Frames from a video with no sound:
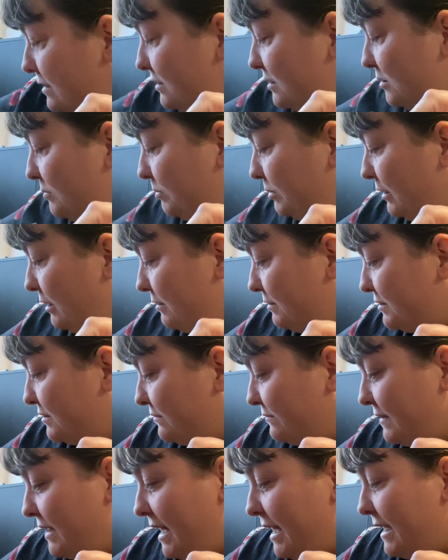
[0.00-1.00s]
The blocks
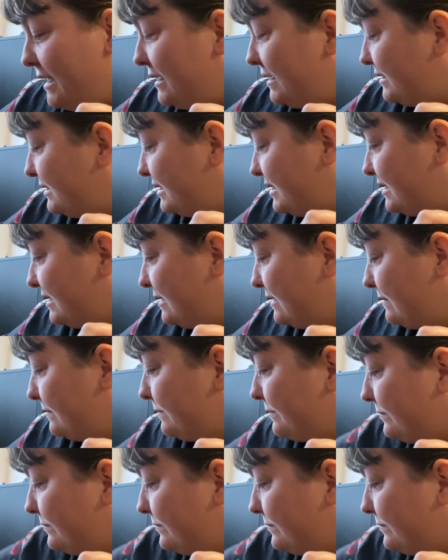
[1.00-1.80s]
of 8,